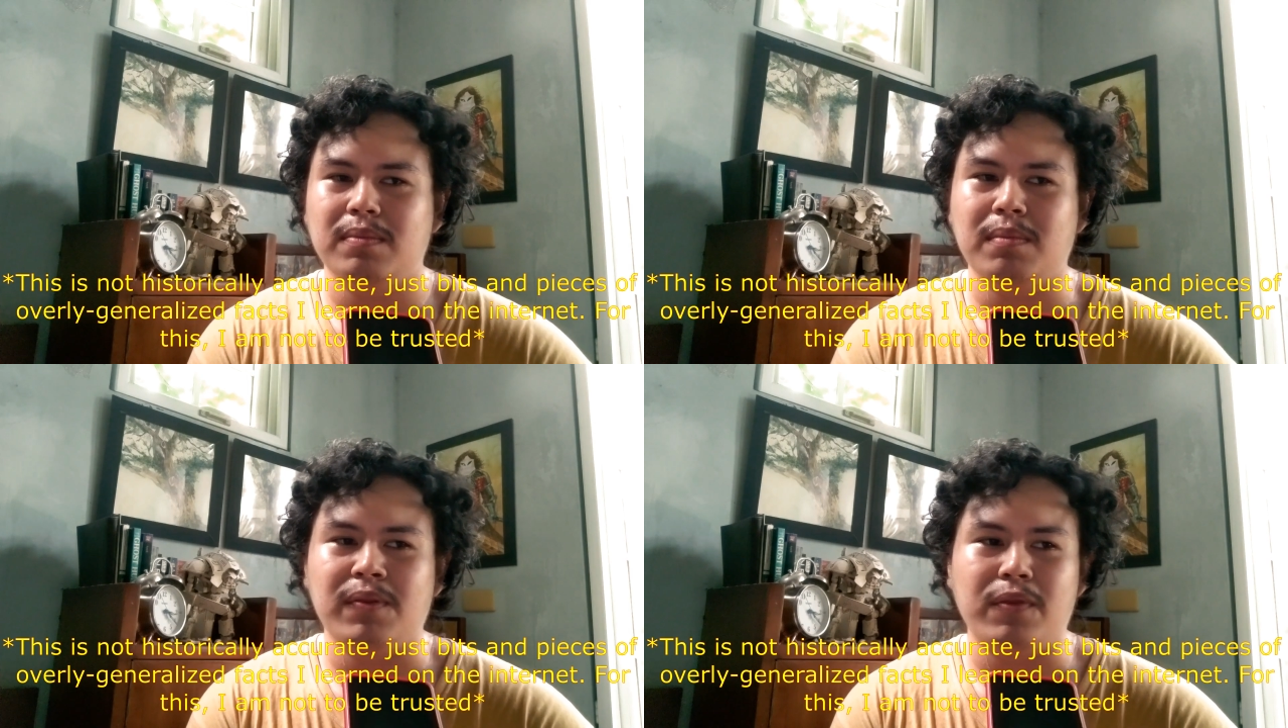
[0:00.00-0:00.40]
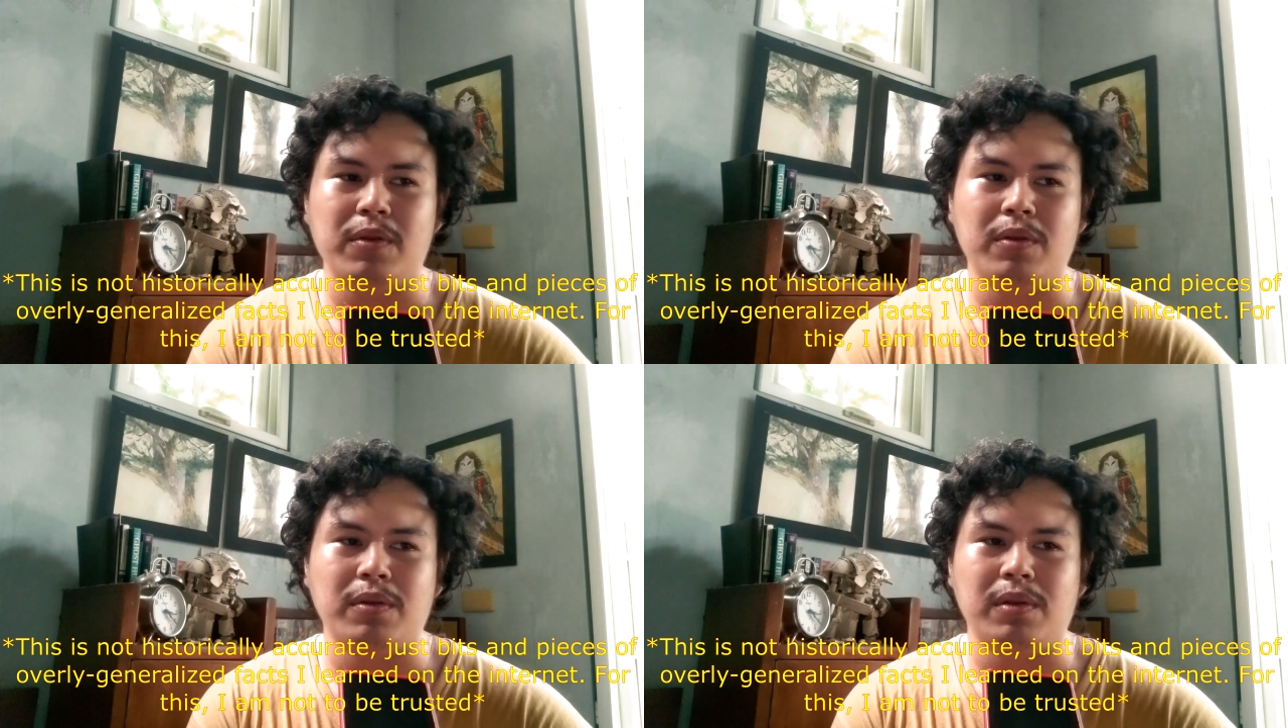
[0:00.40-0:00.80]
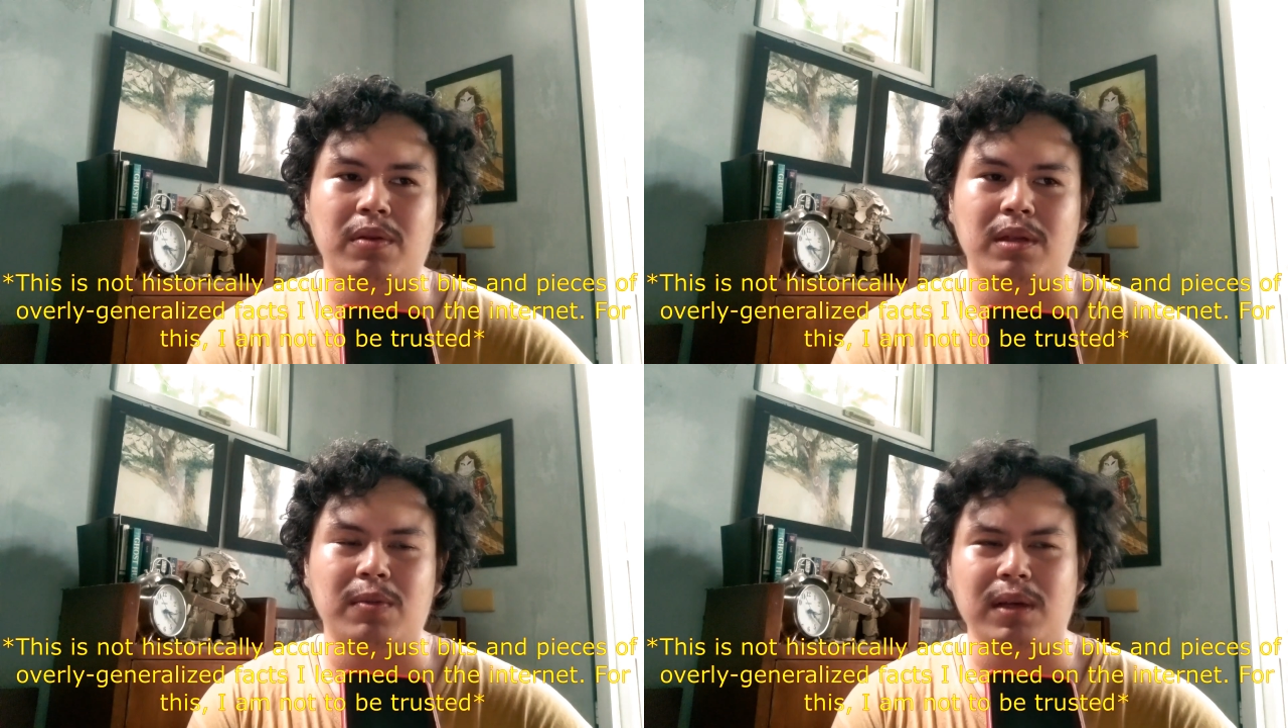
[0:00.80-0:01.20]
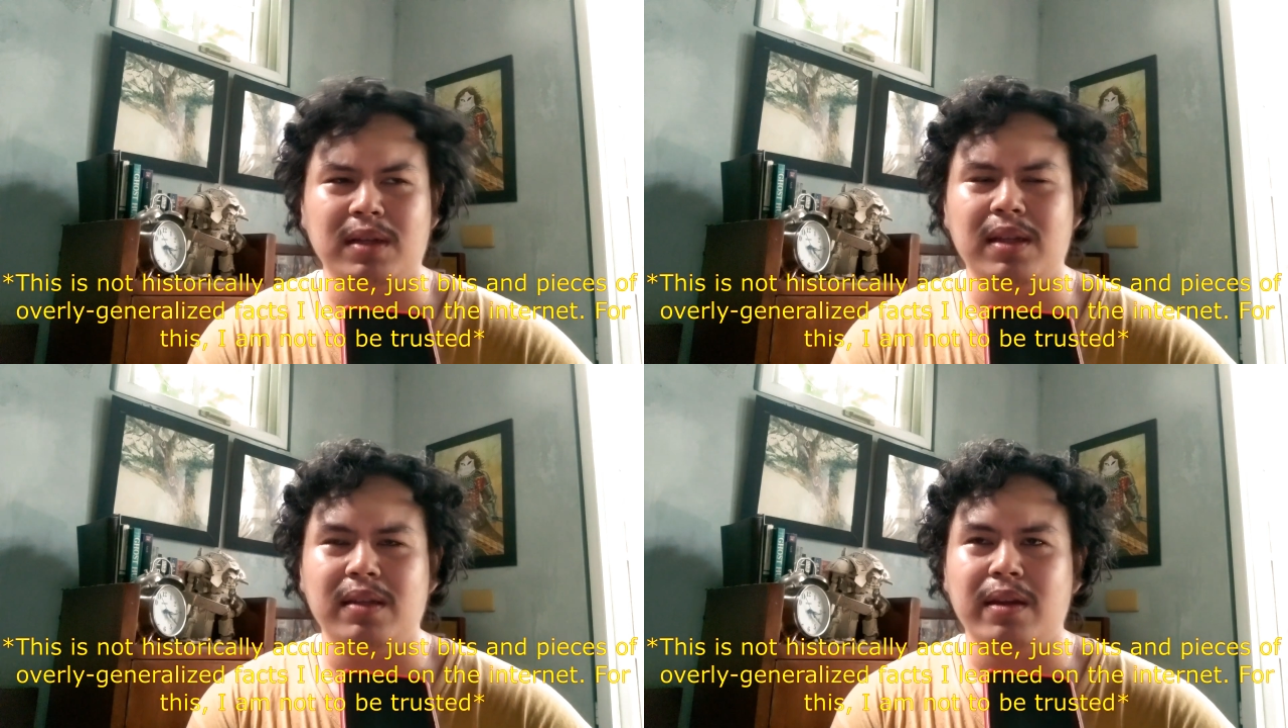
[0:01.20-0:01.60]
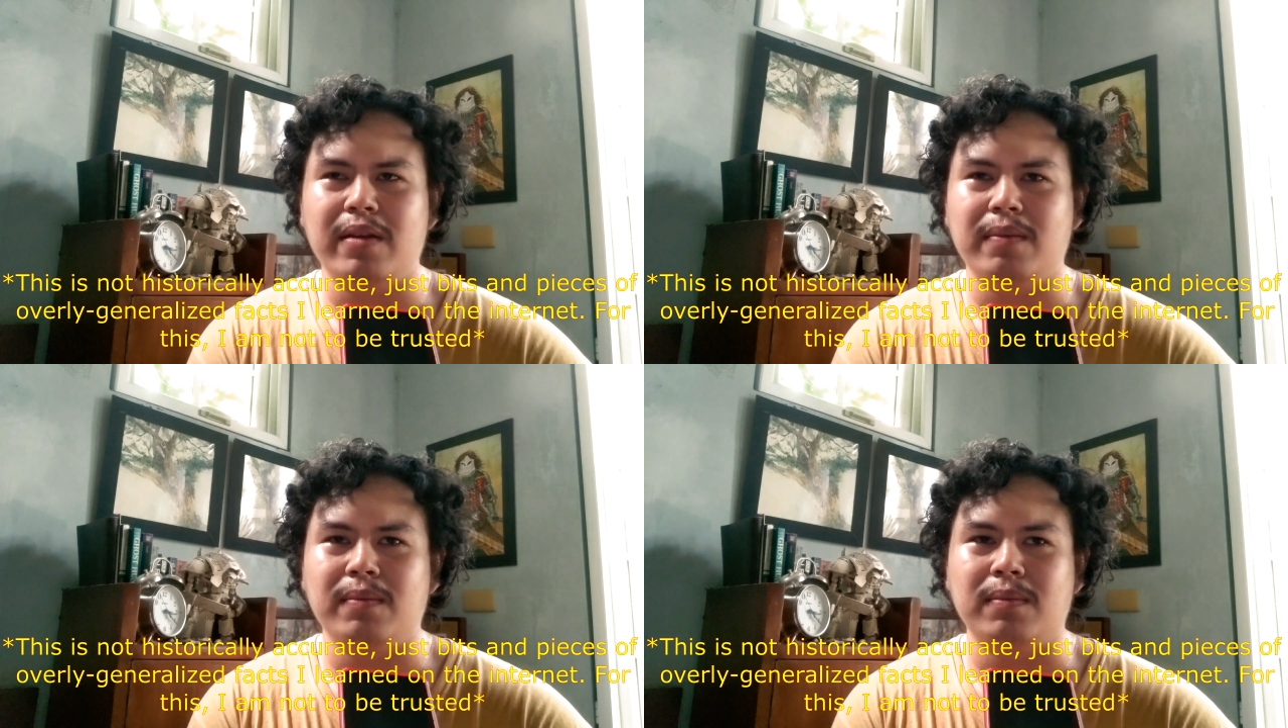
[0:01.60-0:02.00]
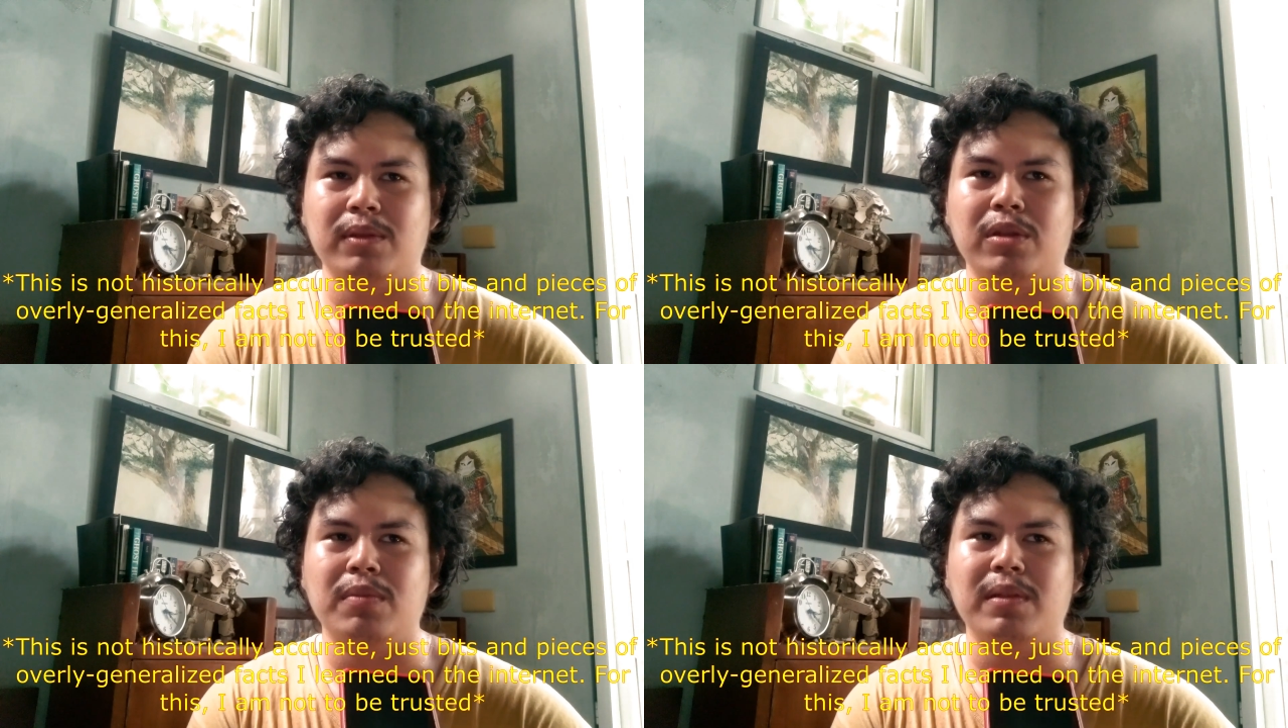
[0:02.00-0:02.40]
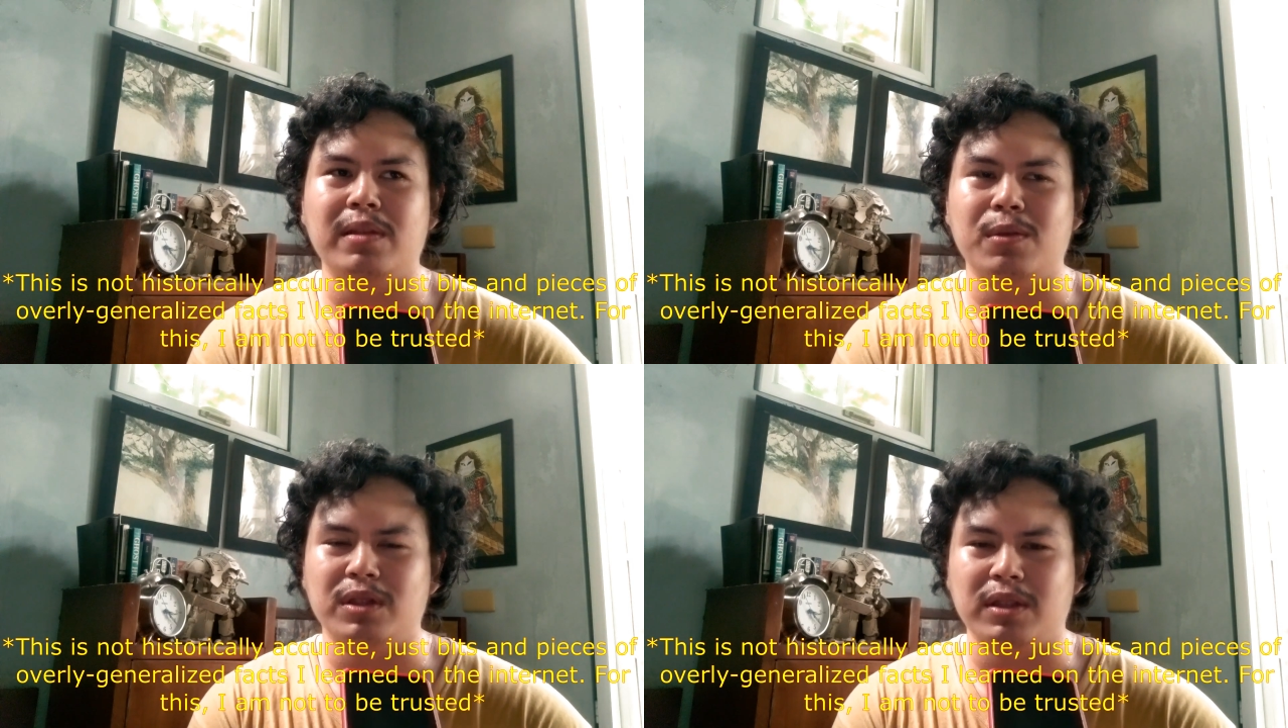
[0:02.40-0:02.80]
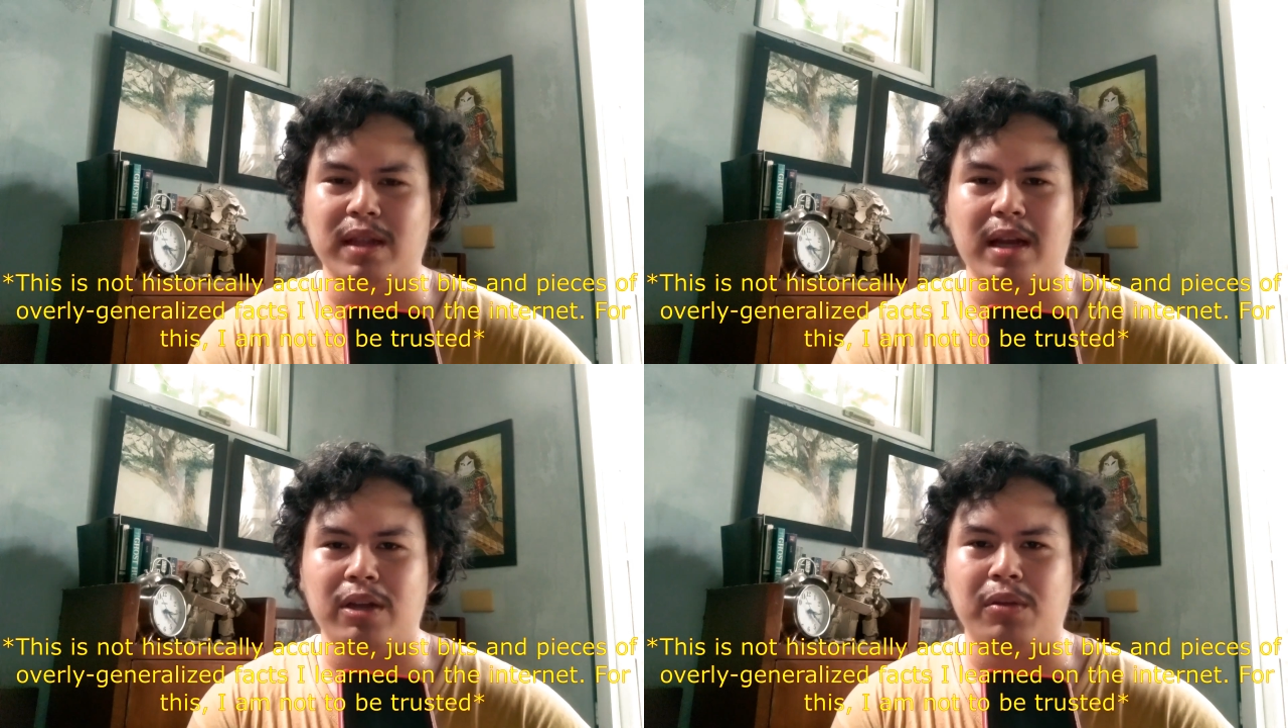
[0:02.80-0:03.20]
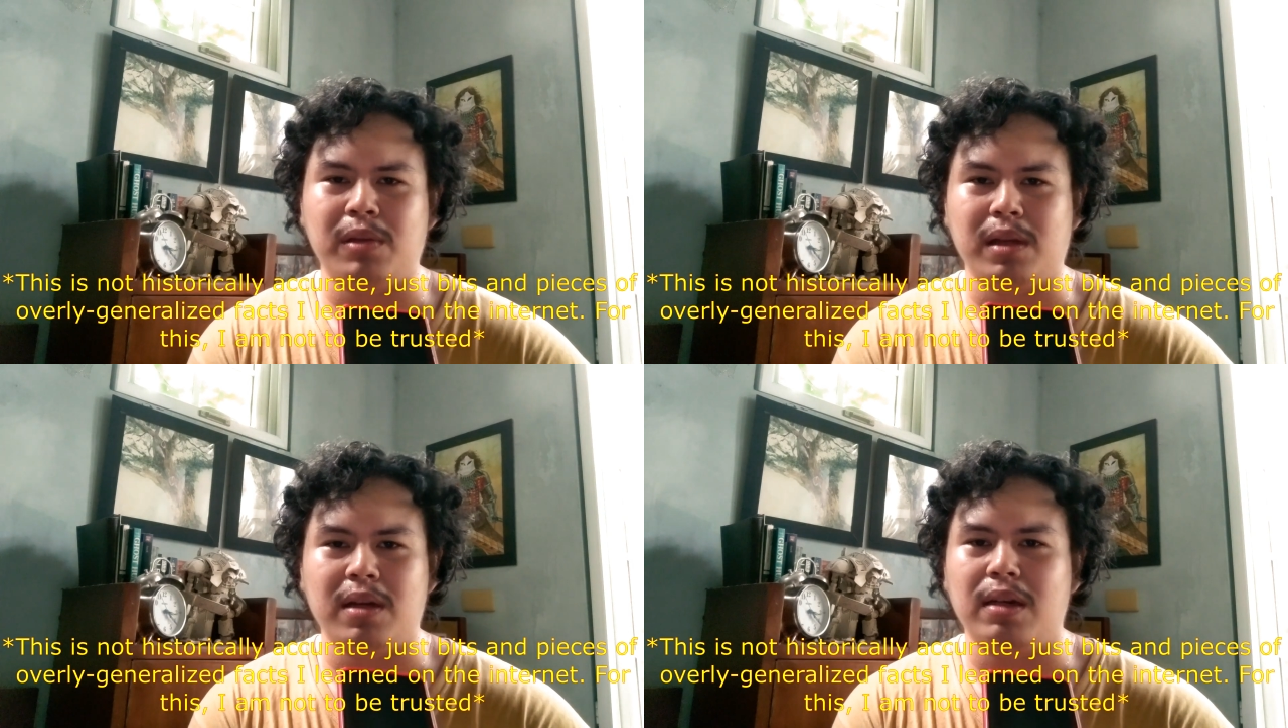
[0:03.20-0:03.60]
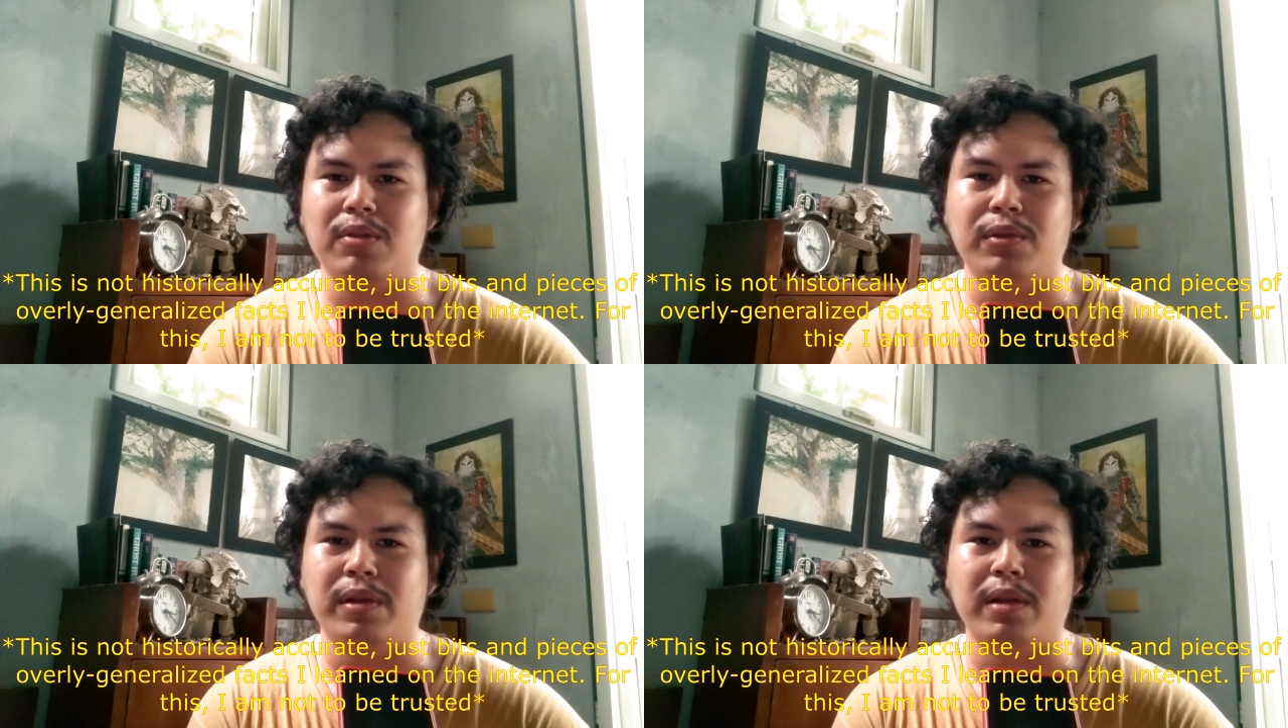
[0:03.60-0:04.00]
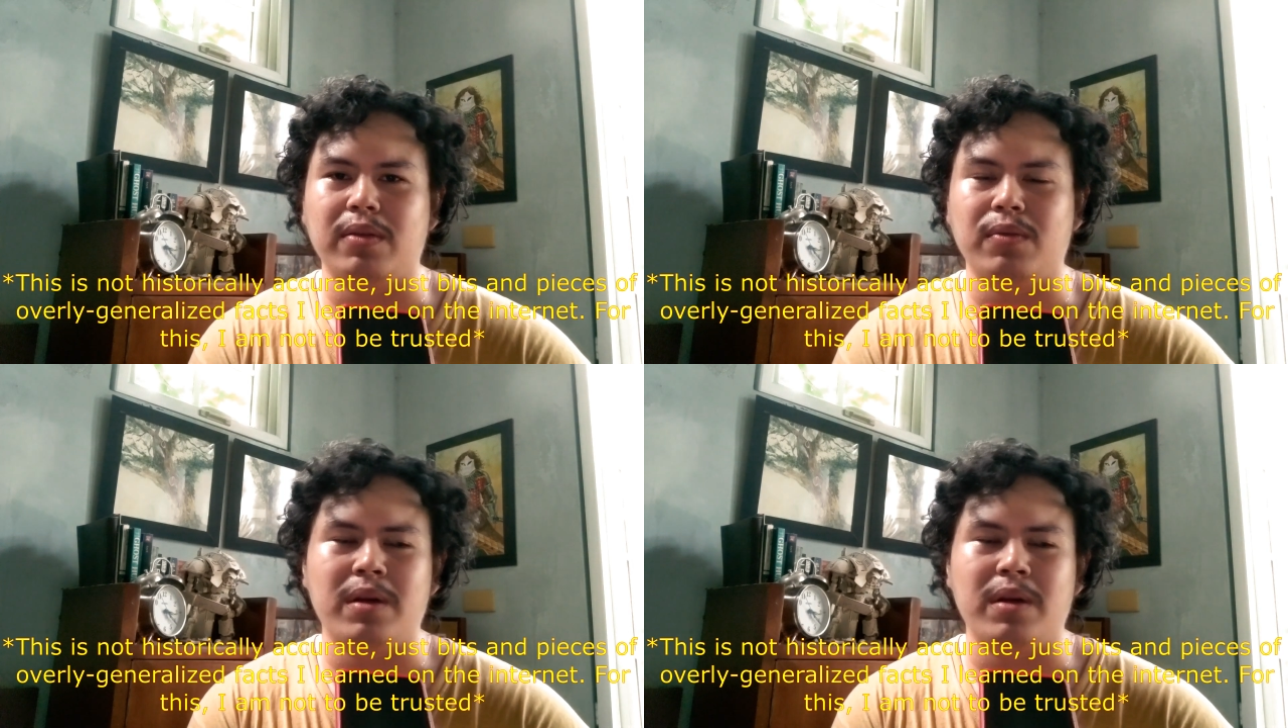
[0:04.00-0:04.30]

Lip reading: Before, at that time, Germany wasn't actually a country yet,